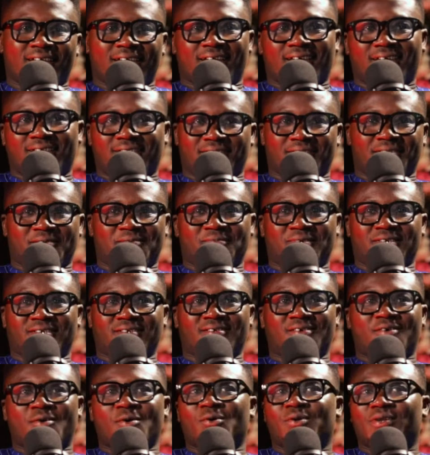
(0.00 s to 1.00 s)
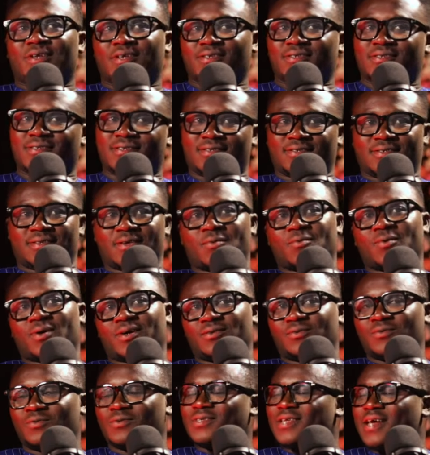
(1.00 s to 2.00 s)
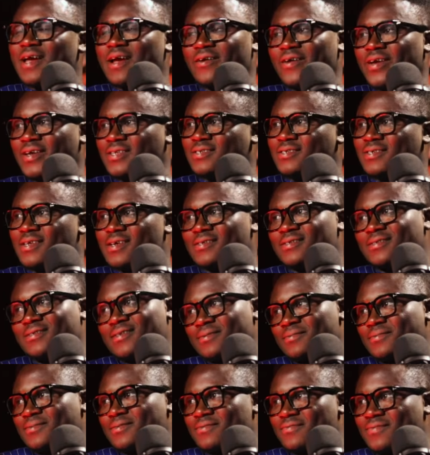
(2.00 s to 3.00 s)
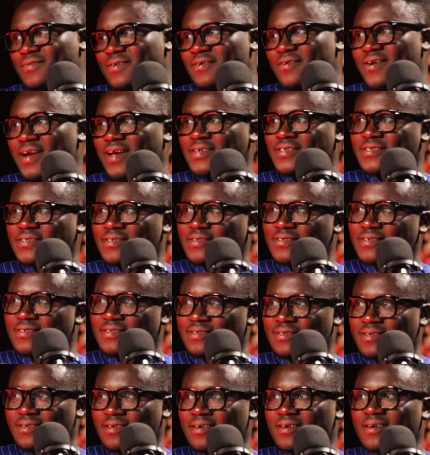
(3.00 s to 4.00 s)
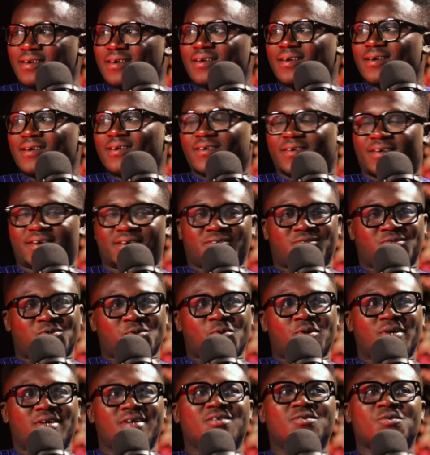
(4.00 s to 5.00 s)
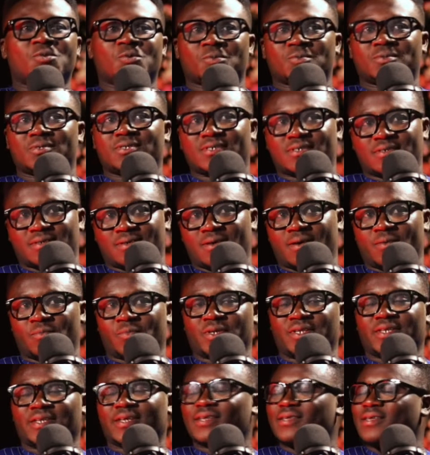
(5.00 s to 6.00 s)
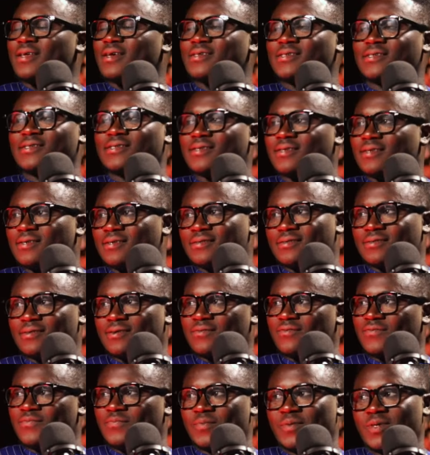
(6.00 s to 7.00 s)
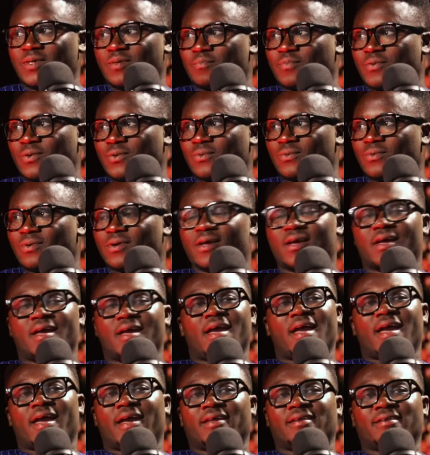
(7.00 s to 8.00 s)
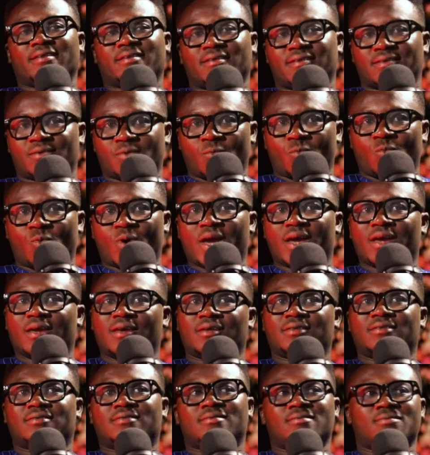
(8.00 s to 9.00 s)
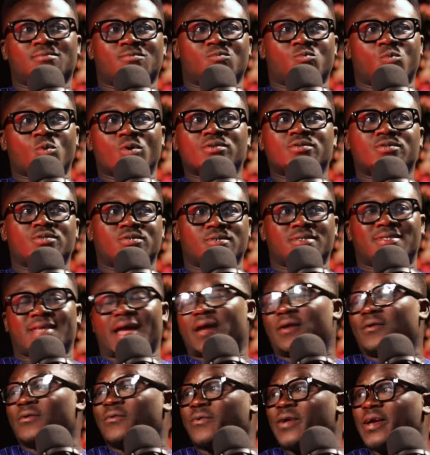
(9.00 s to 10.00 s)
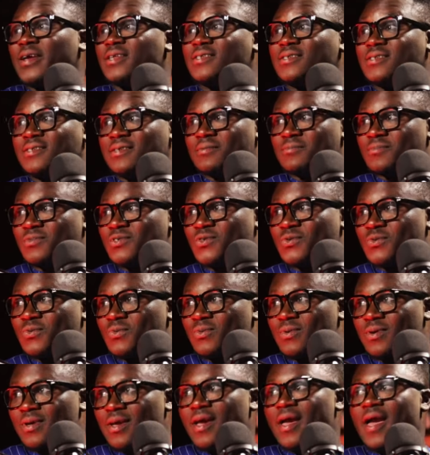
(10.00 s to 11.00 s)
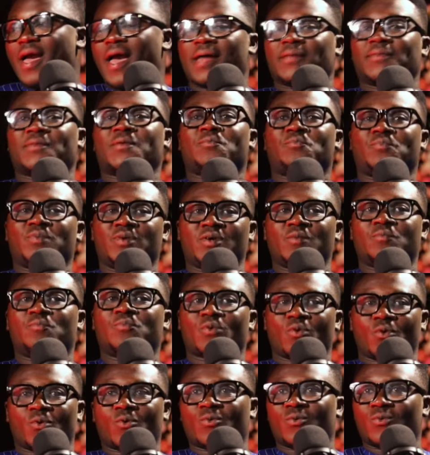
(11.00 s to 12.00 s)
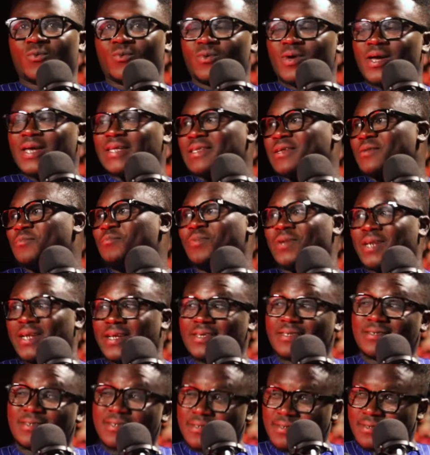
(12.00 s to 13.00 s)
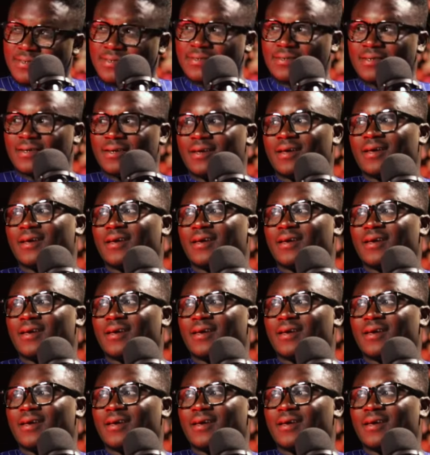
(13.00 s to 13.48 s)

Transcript: that I mean God is the one who directs the steps of mm. the righteous. Okay, so He knows, I mean, the destinies of people mm. and where He wants to direct them to, mm. and the people and the places